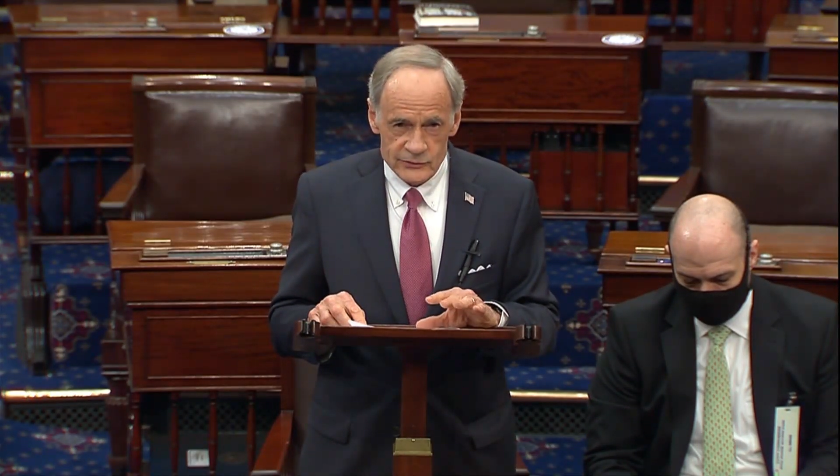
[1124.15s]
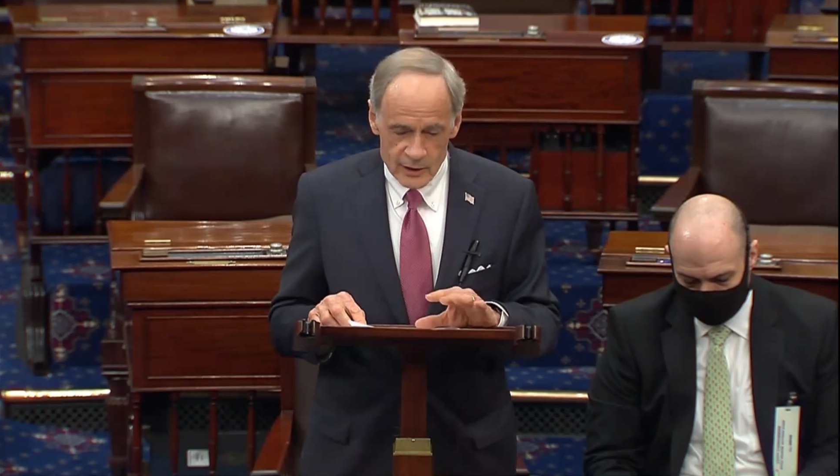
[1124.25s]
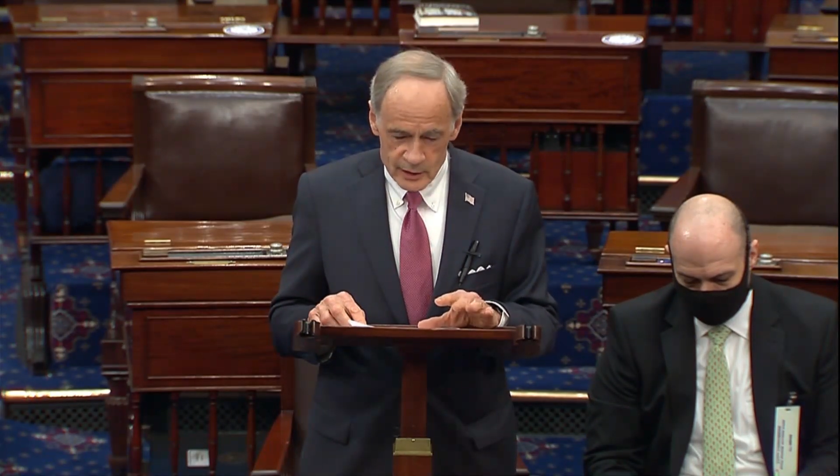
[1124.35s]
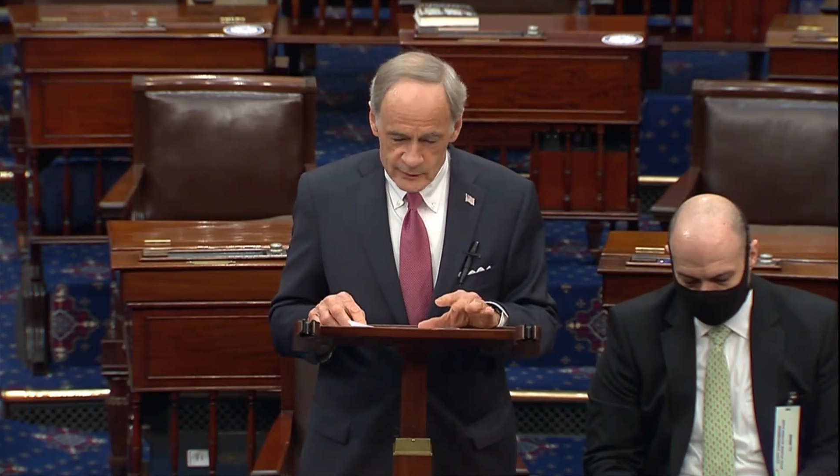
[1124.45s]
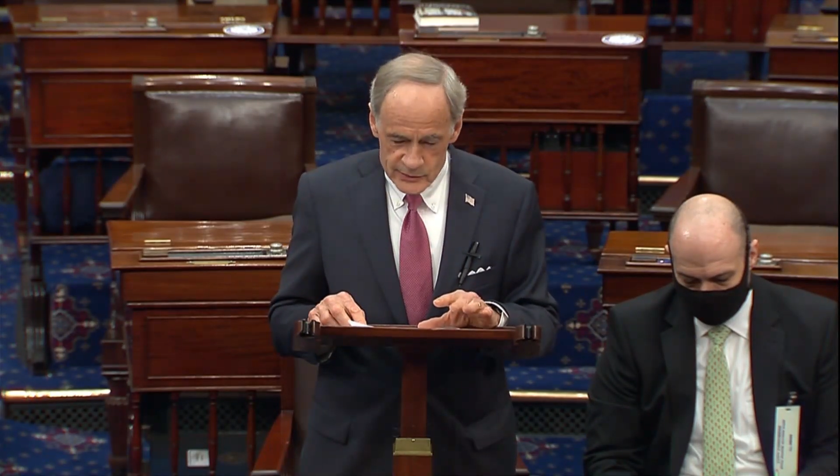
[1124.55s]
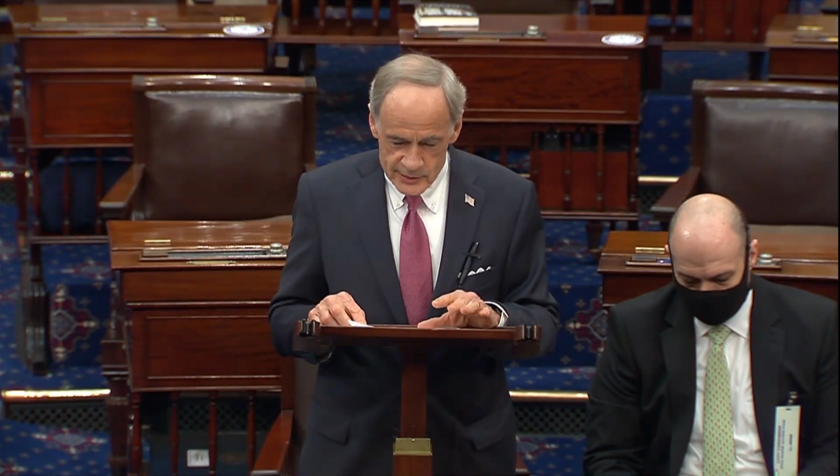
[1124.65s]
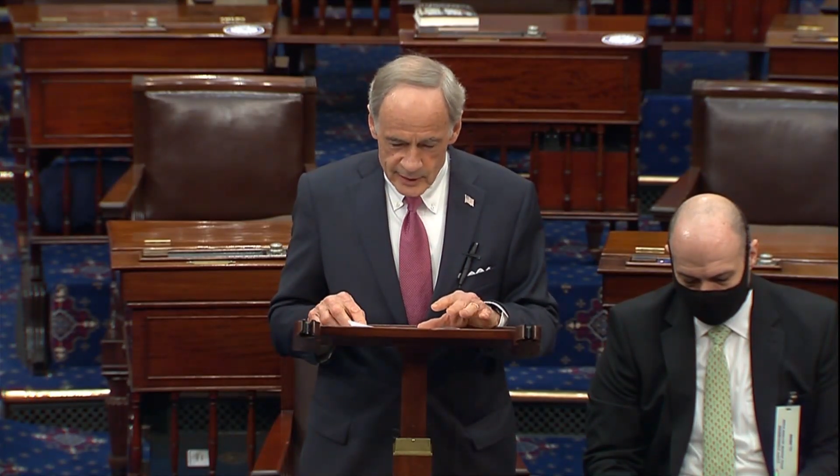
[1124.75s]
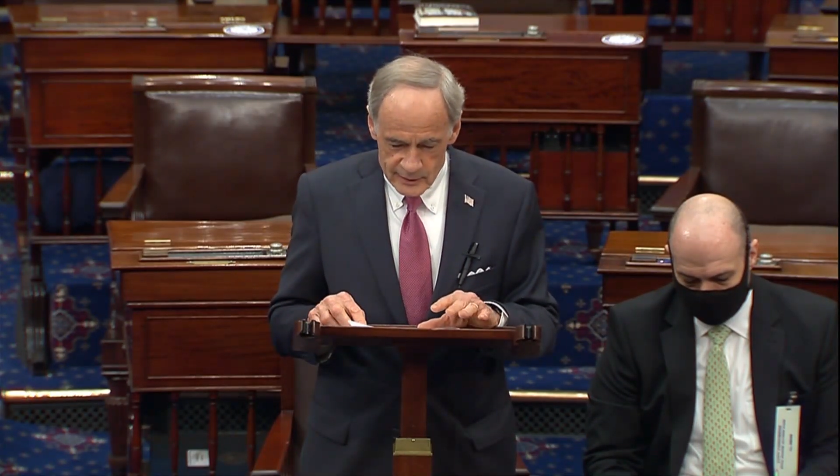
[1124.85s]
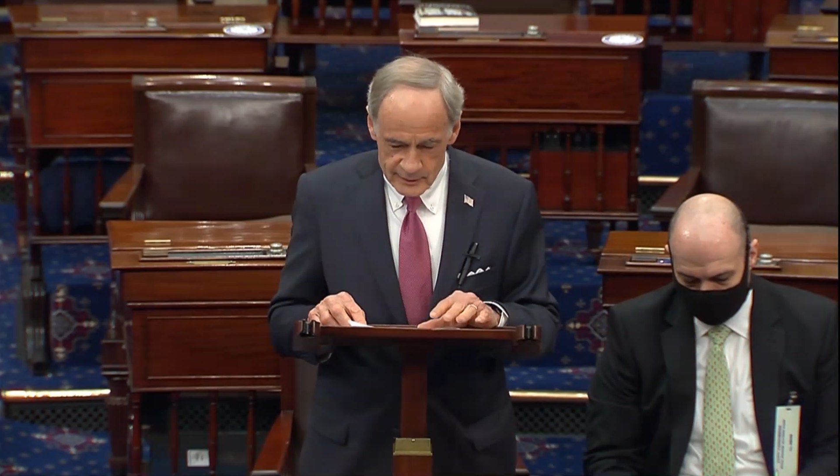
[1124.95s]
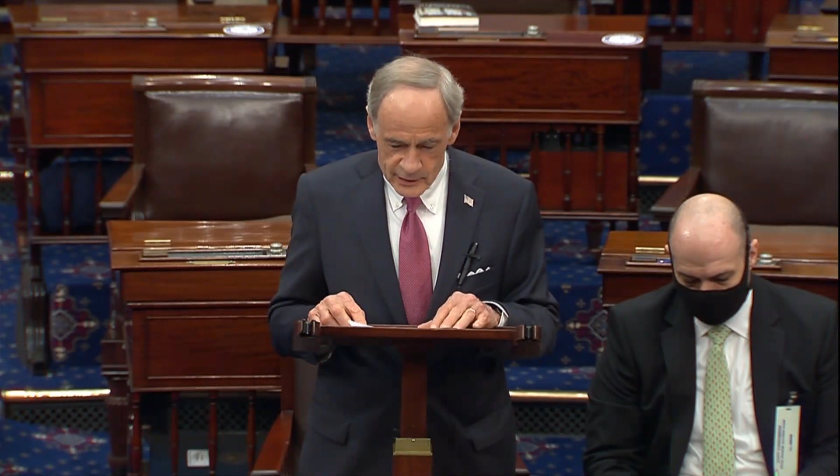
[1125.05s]
none of us
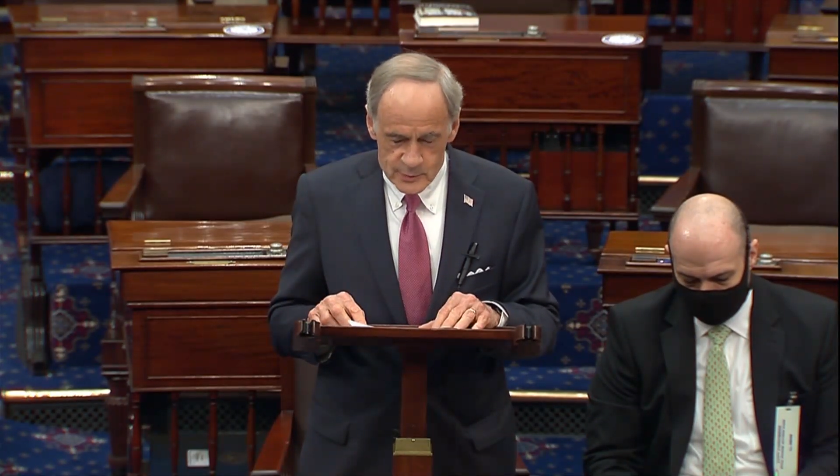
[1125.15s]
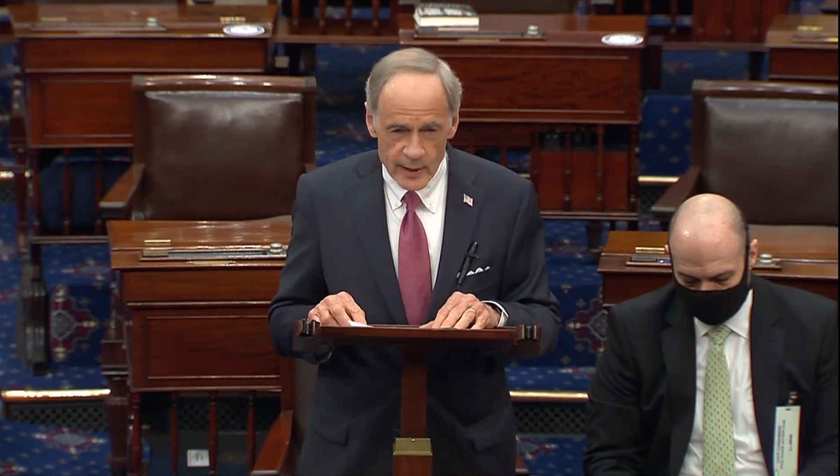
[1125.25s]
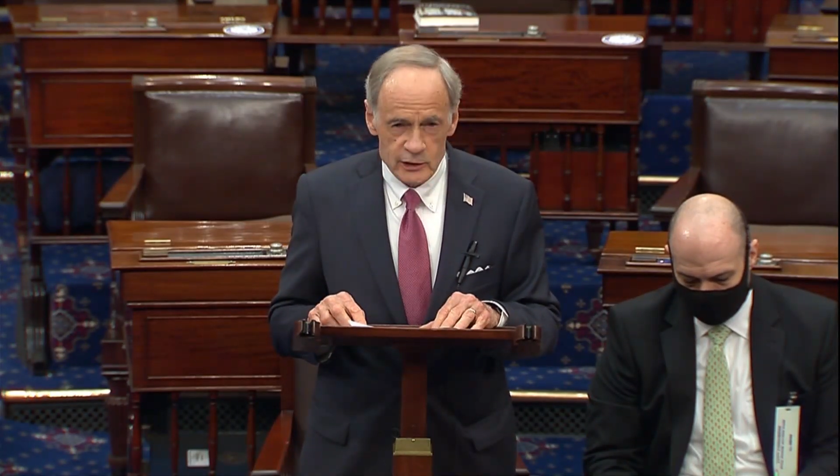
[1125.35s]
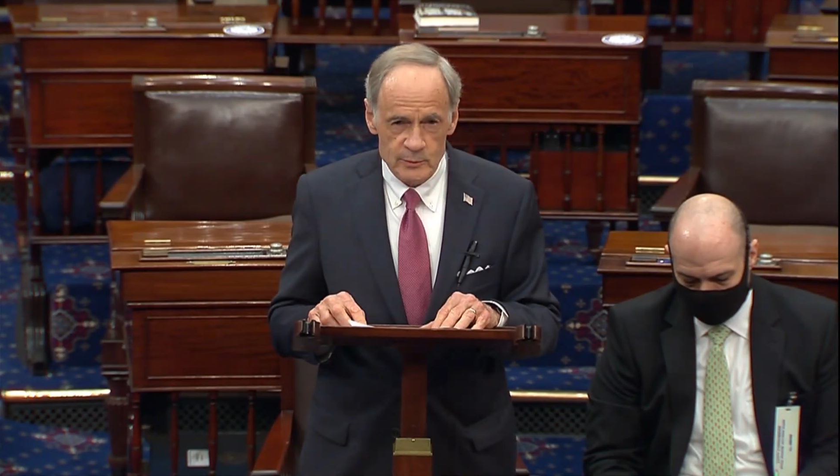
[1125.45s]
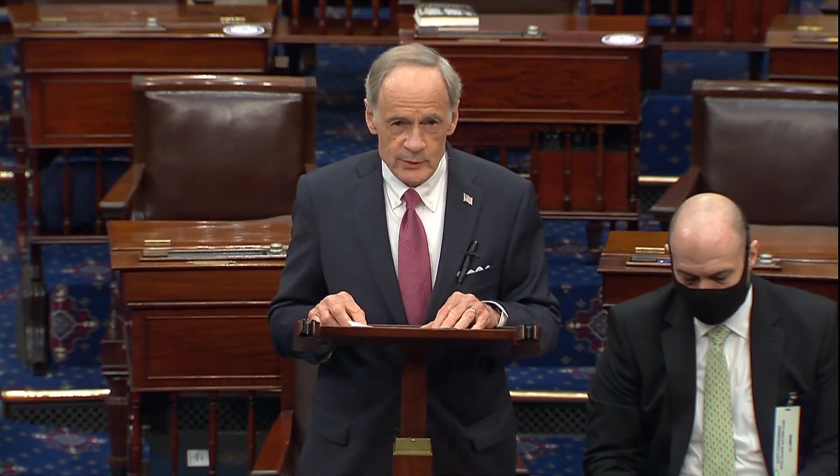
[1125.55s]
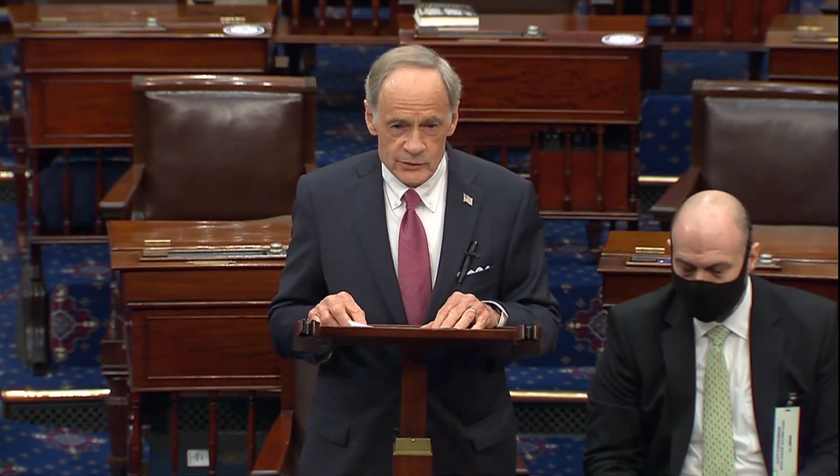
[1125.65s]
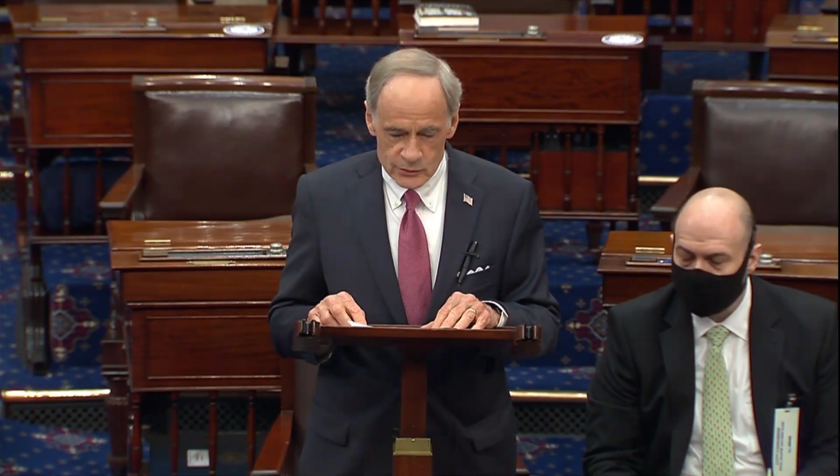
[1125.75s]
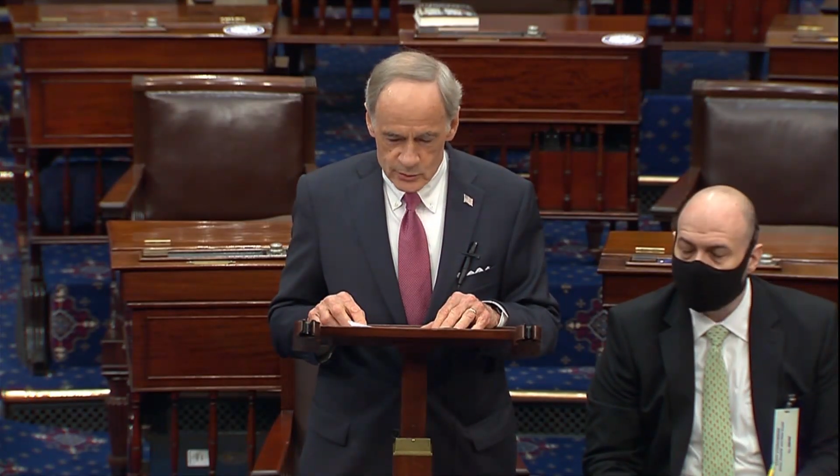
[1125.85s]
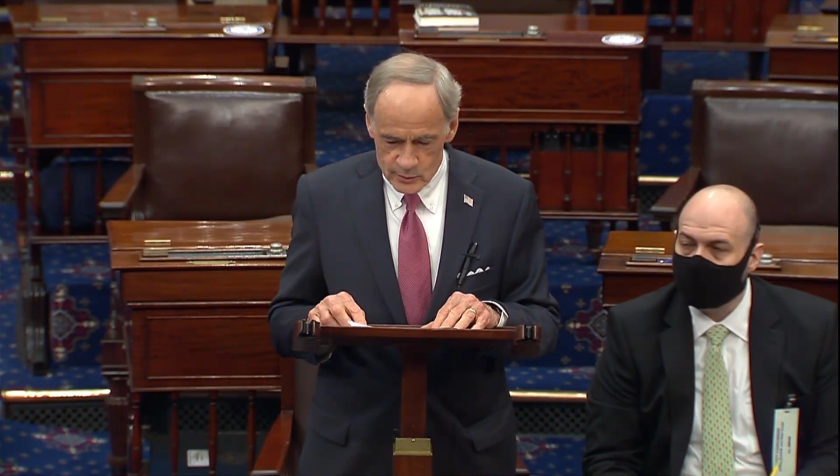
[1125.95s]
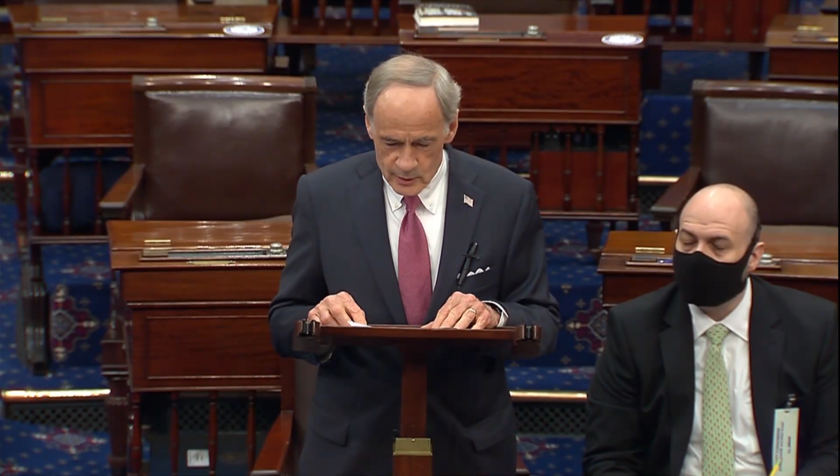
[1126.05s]
can expect to
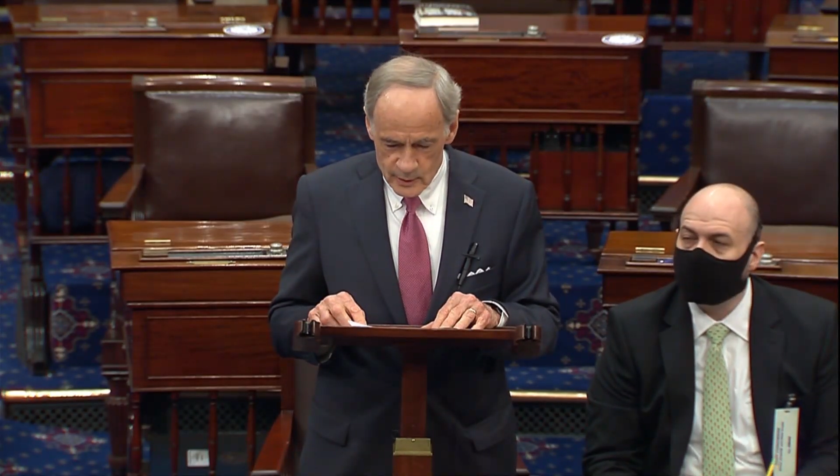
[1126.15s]
pursue,